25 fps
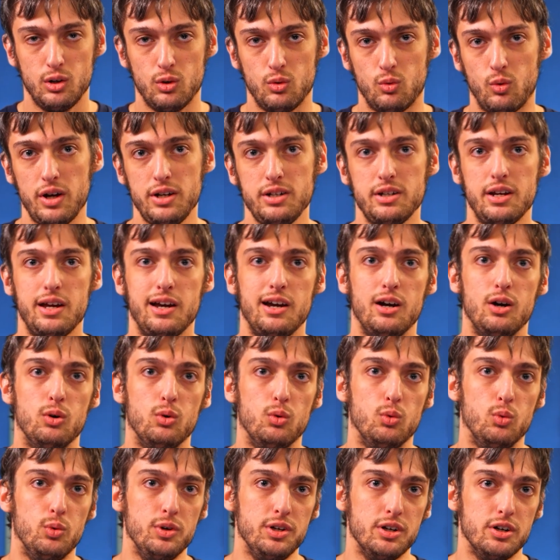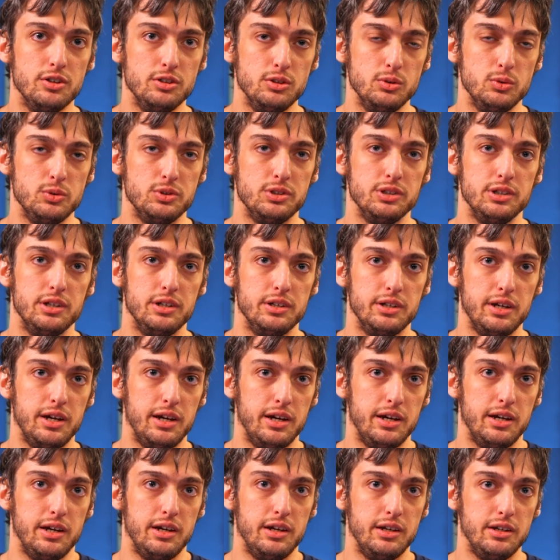Right now, we are using
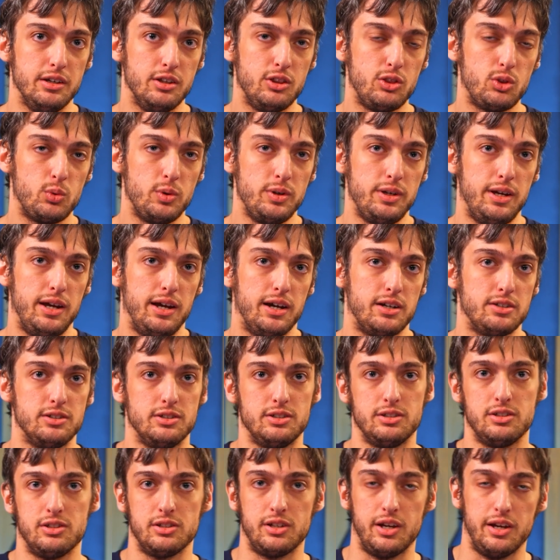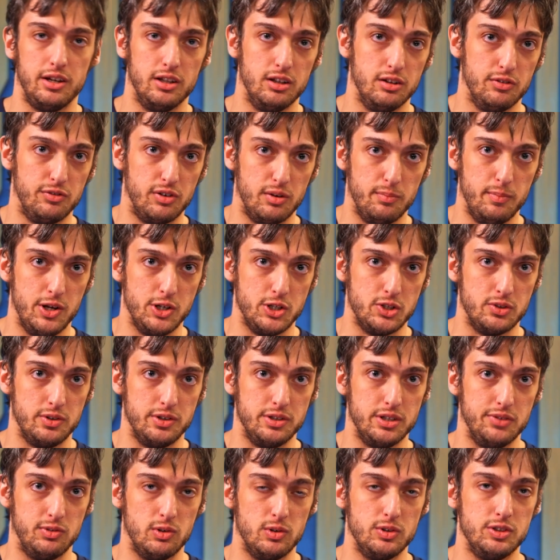a 3-axis scale for measuring
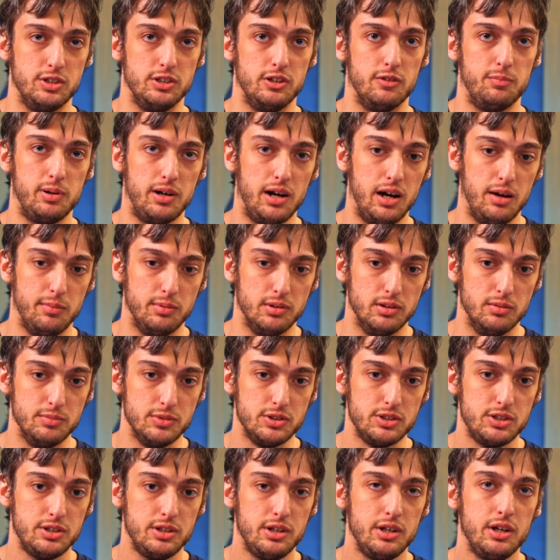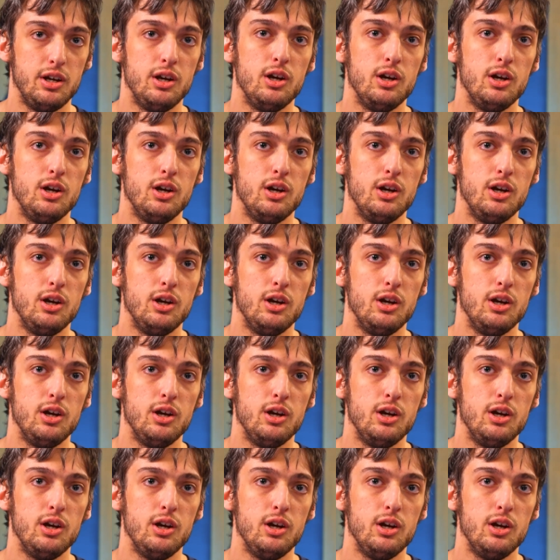difficulty of problems.